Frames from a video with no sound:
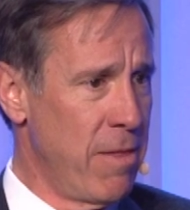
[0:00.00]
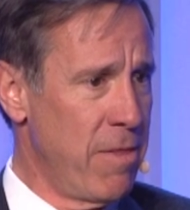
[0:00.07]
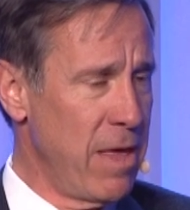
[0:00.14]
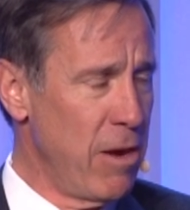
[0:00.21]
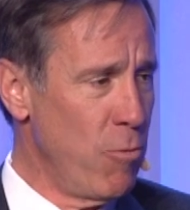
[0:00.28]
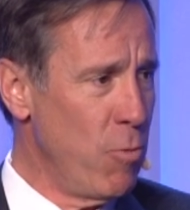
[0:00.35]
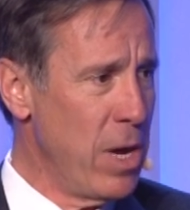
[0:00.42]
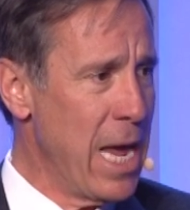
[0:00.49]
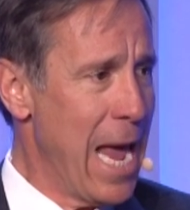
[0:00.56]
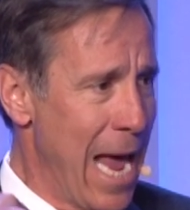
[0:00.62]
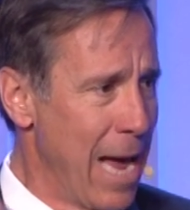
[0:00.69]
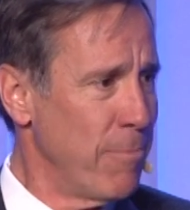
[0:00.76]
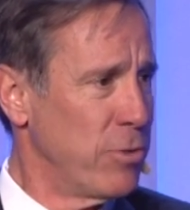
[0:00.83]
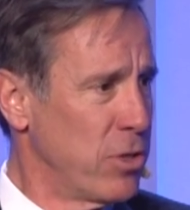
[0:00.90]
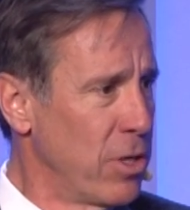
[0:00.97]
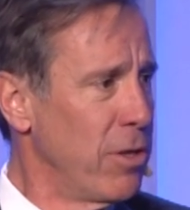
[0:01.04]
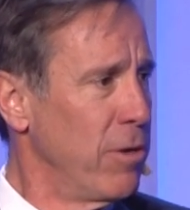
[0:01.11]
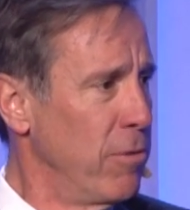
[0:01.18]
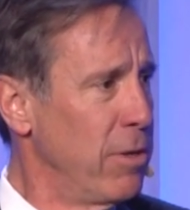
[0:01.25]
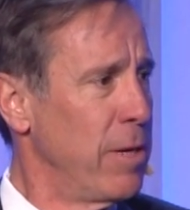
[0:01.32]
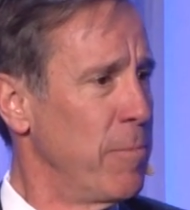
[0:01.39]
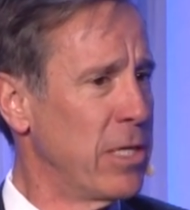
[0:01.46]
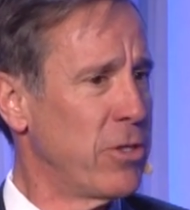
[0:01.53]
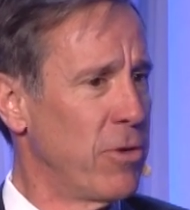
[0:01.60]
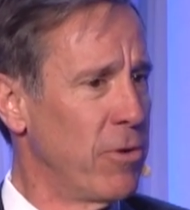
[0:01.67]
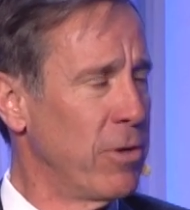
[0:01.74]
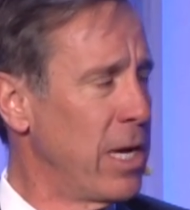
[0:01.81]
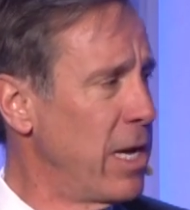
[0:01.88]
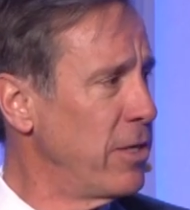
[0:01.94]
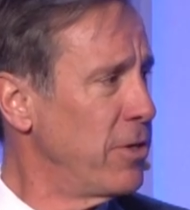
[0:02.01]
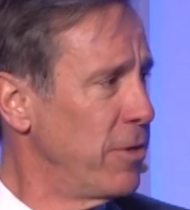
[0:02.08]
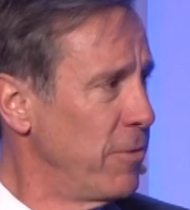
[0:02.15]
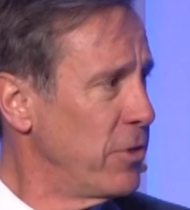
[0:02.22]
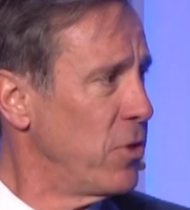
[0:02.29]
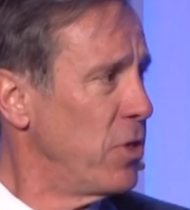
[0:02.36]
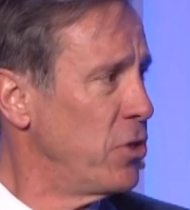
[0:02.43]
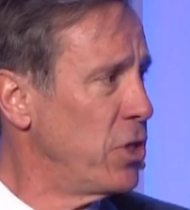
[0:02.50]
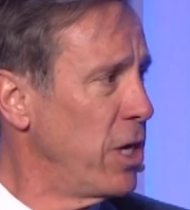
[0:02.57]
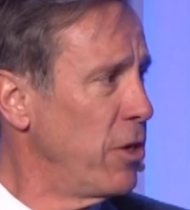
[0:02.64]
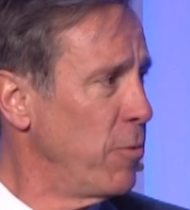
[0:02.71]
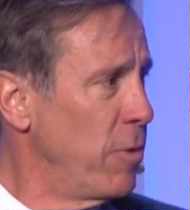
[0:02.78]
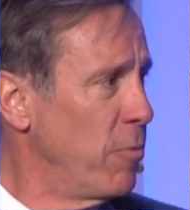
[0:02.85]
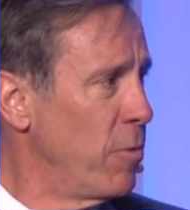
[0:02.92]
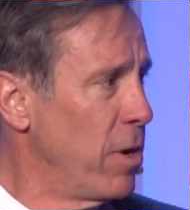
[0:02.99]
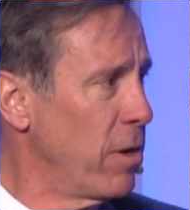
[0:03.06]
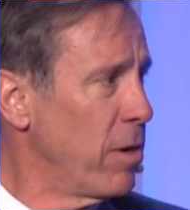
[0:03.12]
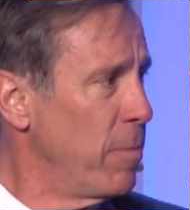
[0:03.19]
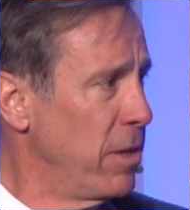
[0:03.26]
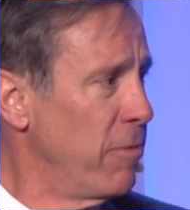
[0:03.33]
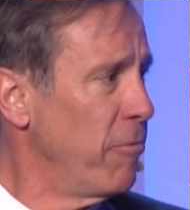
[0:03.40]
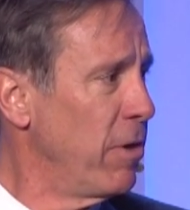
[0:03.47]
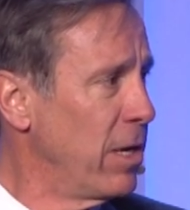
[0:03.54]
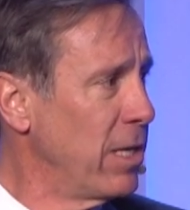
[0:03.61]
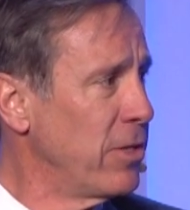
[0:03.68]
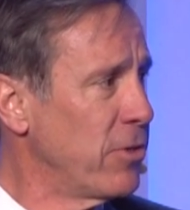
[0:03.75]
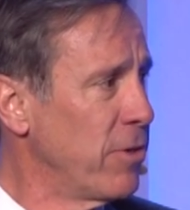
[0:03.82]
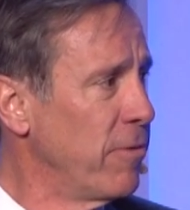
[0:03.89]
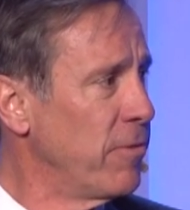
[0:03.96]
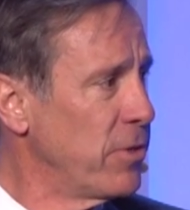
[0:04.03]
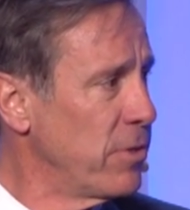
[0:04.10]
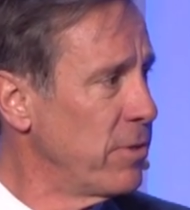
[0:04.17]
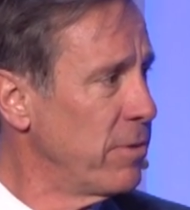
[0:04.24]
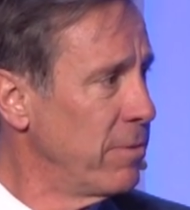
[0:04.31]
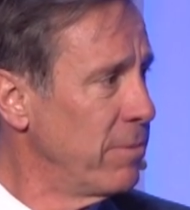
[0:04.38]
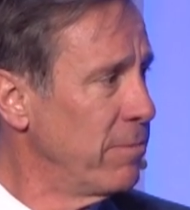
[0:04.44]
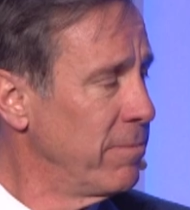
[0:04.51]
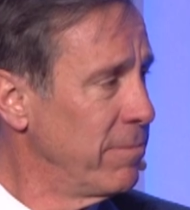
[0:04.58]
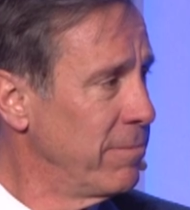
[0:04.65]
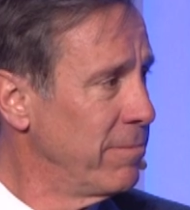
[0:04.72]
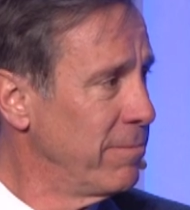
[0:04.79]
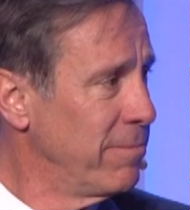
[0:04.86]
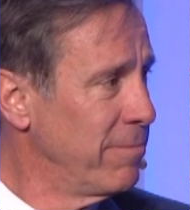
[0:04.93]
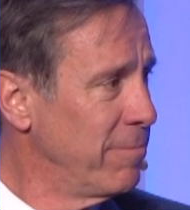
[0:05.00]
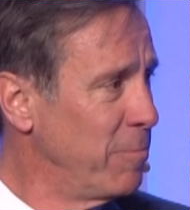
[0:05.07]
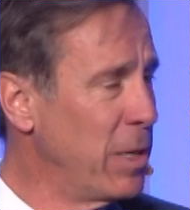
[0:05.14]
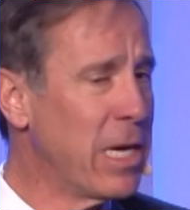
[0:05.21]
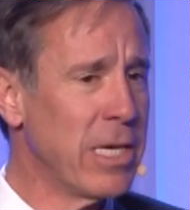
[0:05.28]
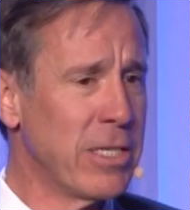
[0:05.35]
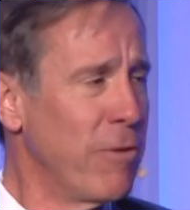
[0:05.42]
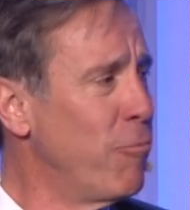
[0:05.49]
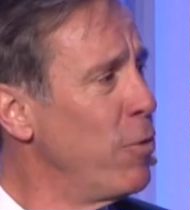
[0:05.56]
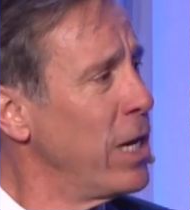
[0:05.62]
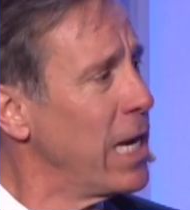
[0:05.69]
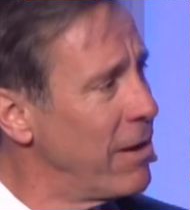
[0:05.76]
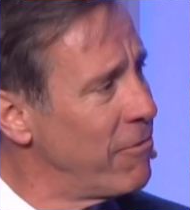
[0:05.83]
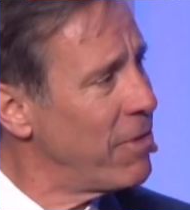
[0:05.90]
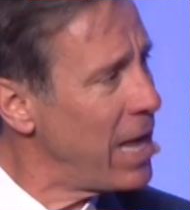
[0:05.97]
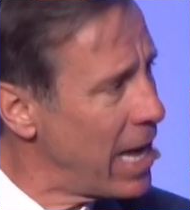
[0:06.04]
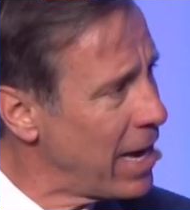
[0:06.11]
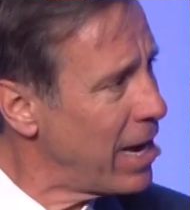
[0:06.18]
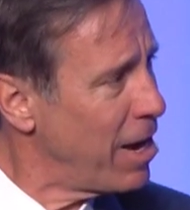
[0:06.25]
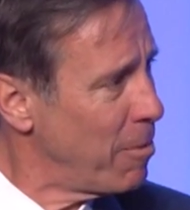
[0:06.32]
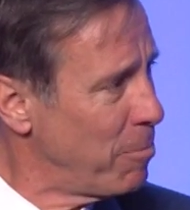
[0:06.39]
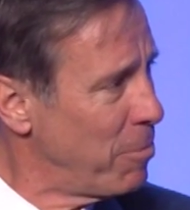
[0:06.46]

thing we absolutely must hold on to is the genuine welcome and the friendly service. Because if we give that up,